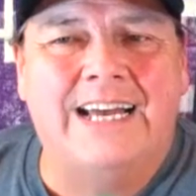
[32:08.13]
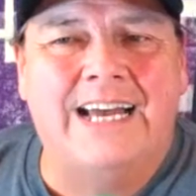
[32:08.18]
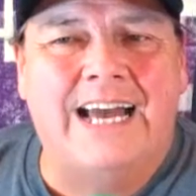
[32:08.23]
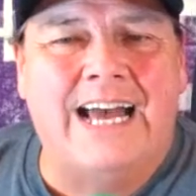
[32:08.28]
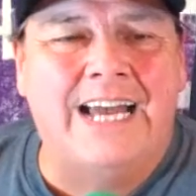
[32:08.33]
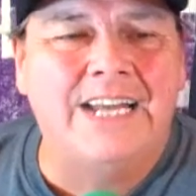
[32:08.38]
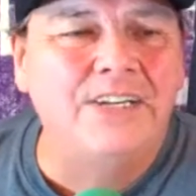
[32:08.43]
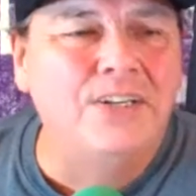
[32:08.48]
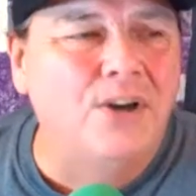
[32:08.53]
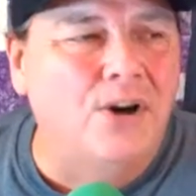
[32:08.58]

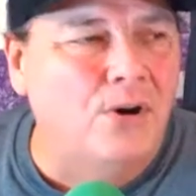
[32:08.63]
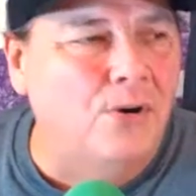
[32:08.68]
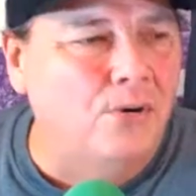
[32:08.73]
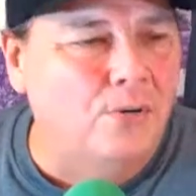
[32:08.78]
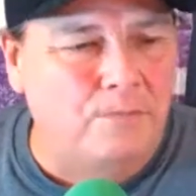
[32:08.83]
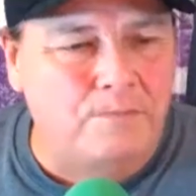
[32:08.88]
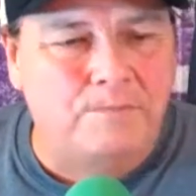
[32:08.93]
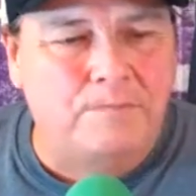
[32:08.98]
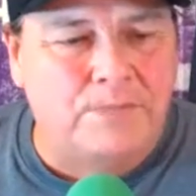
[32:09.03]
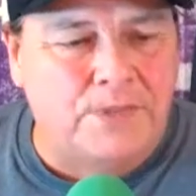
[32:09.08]
I
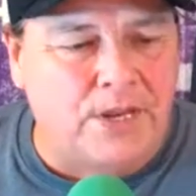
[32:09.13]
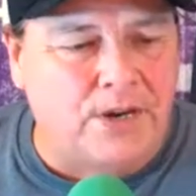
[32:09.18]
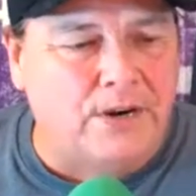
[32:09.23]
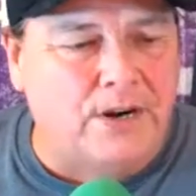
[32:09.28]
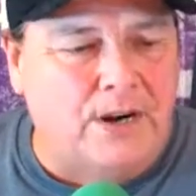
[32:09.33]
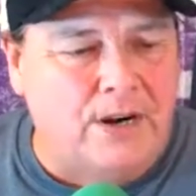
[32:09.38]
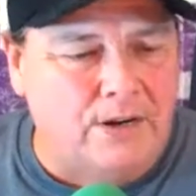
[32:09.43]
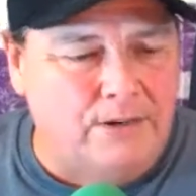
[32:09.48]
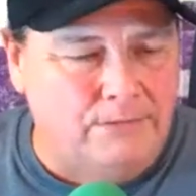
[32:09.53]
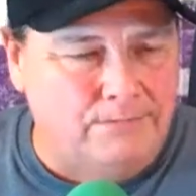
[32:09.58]
know there
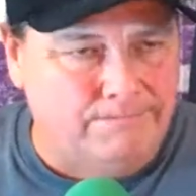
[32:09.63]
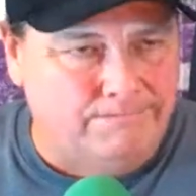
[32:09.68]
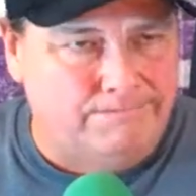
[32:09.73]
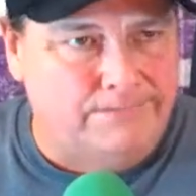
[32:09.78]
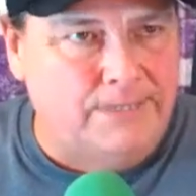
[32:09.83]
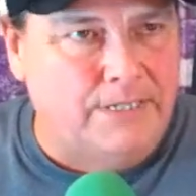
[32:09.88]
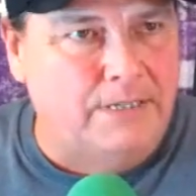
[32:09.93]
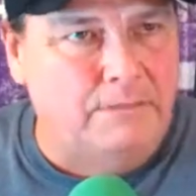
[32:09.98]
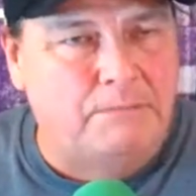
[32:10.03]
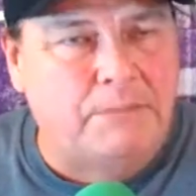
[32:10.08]
are
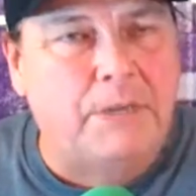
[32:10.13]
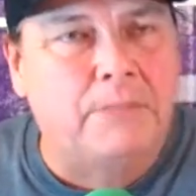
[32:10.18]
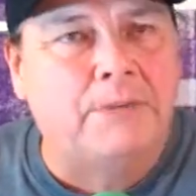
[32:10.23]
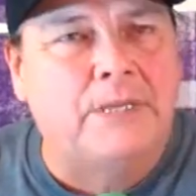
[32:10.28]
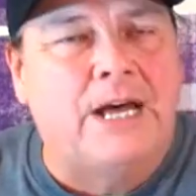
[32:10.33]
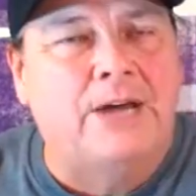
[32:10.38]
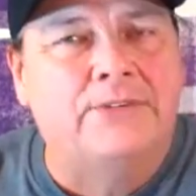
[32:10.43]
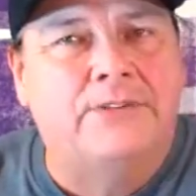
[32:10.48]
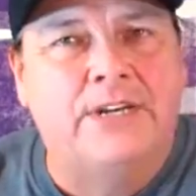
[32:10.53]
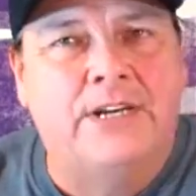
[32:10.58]
people
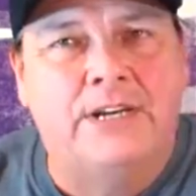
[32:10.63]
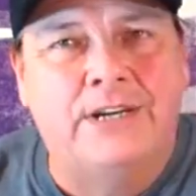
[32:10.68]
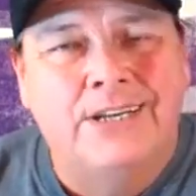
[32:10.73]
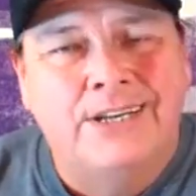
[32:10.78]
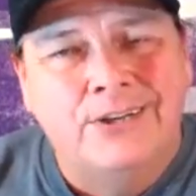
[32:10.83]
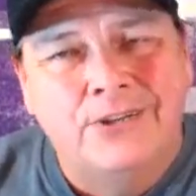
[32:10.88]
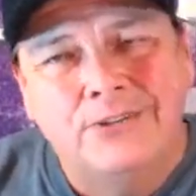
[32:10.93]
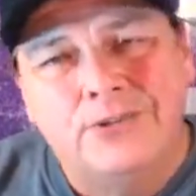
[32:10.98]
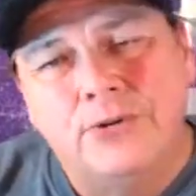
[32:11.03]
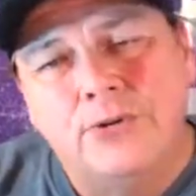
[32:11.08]
out there
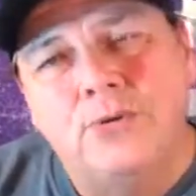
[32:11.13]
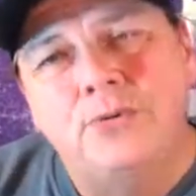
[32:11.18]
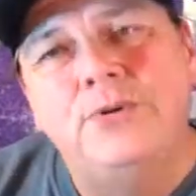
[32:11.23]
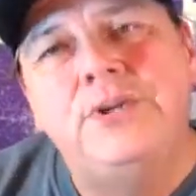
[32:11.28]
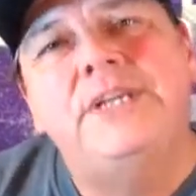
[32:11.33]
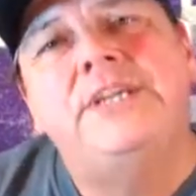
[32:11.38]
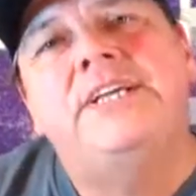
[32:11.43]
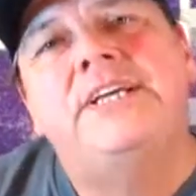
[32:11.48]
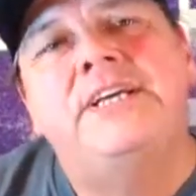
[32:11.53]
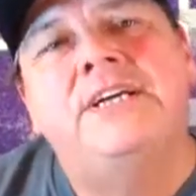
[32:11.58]
who
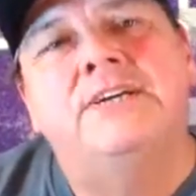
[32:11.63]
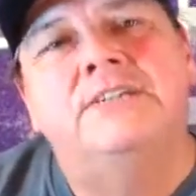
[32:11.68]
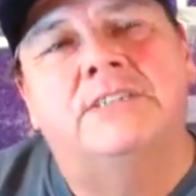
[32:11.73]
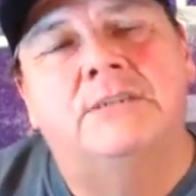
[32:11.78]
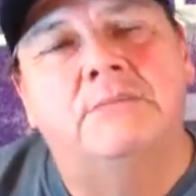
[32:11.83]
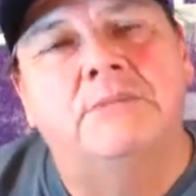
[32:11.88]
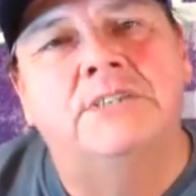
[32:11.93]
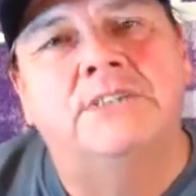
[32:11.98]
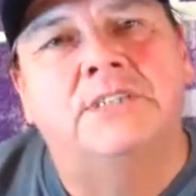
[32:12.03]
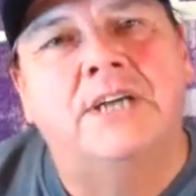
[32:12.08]
need to hear
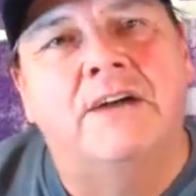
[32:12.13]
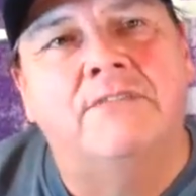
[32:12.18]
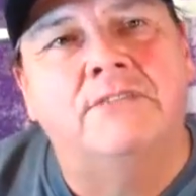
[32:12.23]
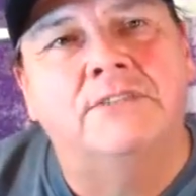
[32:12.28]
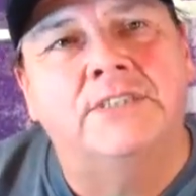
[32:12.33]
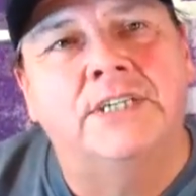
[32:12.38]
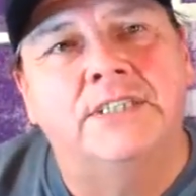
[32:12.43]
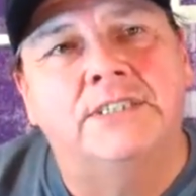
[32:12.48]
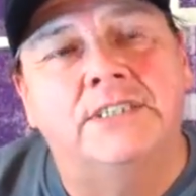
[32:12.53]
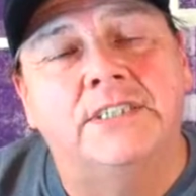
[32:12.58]
some of this
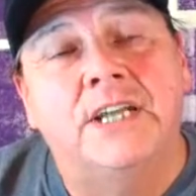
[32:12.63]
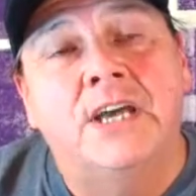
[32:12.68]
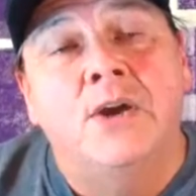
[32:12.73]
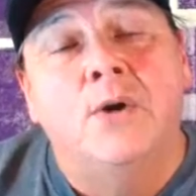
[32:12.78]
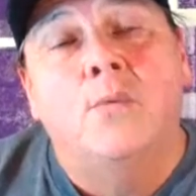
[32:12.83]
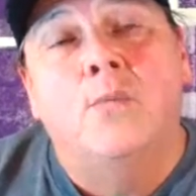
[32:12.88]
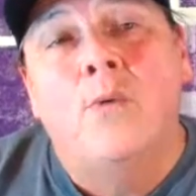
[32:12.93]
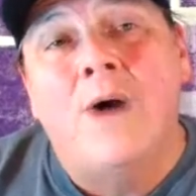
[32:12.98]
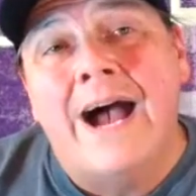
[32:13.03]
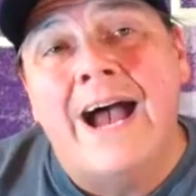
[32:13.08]
conversation.
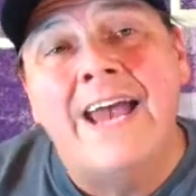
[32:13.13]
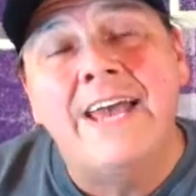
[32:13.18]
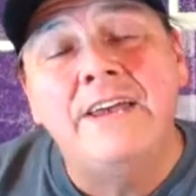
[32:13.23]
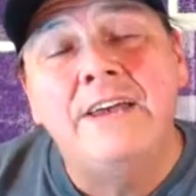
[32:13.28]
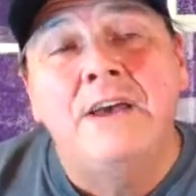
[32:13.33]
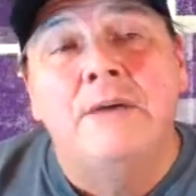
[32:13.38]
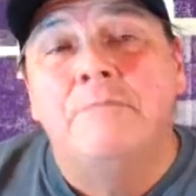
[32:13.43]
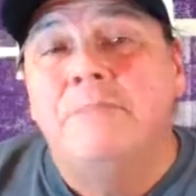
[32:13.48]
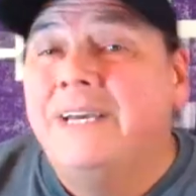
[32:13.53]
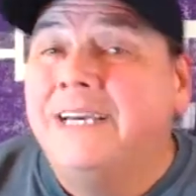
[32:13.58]
Why?
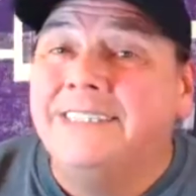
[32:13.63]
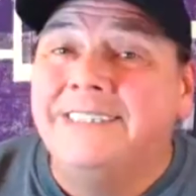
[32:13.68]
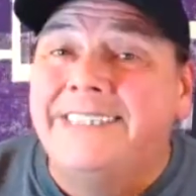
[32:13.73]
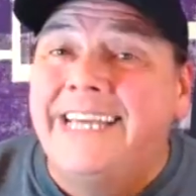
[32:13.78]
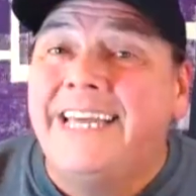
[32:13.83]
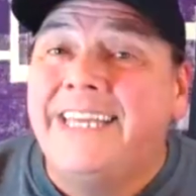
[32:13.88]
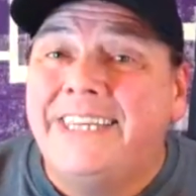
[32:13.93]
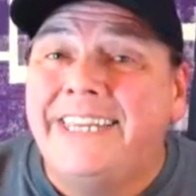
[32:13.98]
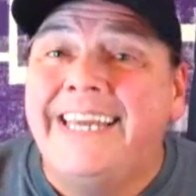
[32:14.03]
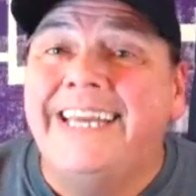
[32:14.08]
Because
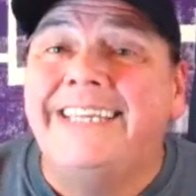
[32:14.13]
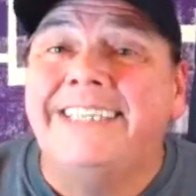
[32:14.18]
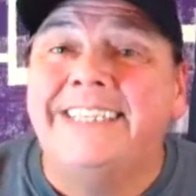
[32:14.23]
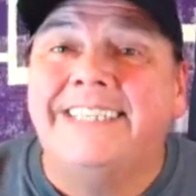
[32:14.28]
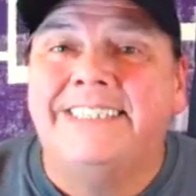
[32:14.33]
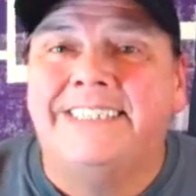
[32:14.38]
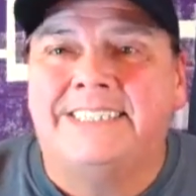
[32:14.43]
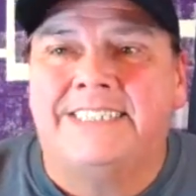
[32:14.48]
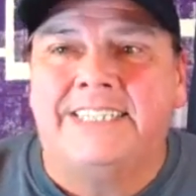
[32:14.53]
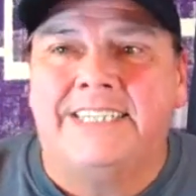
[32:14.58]
they think
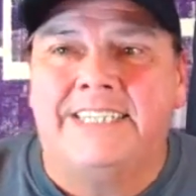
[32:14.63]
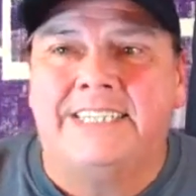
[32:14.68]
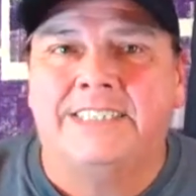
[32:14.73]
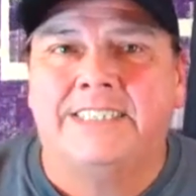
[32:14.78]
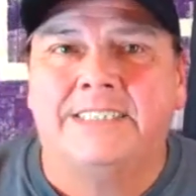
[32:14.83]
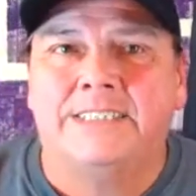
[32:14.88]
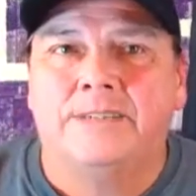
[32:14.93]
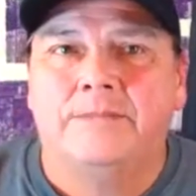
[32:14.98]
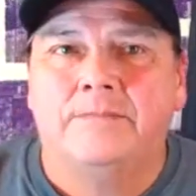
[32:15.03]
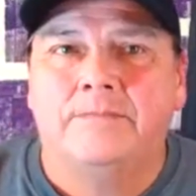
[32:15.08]
these things.